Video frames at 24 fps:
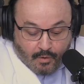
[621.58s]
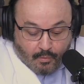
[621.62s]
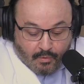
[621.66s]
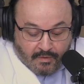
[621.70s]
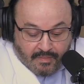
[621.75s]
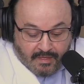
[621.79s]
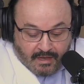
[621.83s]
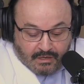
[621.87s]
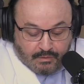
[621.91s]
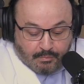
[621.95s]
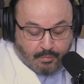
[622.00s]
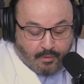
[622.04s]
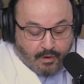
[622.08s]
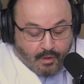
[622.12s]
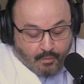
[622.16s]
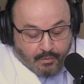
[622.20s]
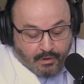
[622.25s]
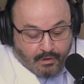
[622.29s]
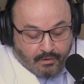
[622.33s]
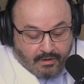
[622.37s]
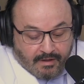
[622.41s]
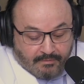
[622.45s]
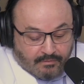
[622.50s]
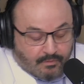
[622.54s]
With EXPAREL,
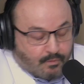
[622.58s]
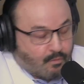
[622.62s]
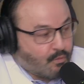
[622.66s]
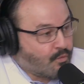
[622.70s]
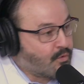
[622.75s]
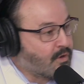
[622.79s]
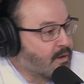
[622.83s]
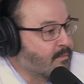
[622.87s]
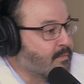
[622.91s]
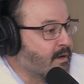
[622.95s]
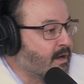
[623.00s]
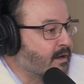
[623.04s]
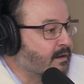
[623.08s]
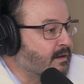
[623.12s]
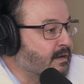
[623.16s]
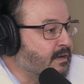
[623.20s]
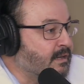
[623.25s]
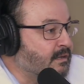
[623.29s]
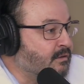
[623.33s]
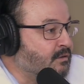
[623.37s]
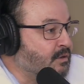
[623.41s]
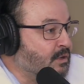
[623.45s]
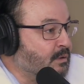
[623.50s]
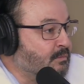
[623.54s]
we don't have to worry about
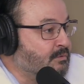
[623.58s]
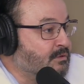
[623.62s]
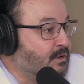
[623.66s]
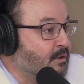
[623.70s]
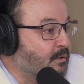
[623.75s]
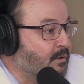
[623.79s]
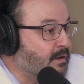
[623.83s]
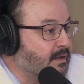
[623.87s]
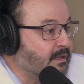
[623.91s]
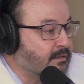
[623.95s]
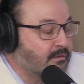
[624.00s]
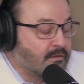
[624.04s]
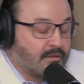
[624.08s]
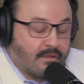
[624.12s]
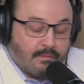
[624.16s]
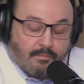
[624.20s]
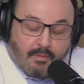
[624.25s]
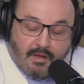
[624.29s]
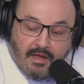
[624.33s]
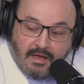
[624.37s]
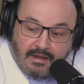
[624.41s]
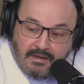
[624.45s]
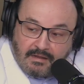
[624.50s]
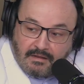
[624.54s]
any tubes going into the
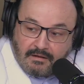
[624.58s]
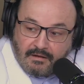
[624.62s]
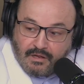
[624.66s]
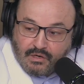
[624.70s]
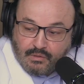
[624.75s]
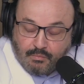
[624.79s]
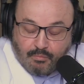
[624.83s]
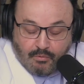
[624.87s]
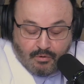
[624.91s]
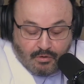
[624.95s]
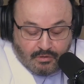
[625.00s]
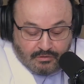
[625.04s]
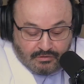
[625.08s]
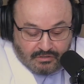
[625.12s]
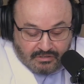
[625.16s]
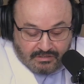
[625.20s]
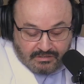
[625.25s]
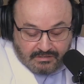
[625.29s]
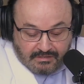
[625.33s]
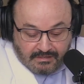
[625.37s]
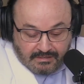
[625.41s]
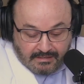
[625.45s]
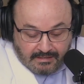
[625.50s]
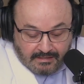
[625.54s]
body, and EXPAREL
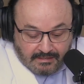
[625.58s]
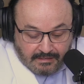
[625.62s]
just,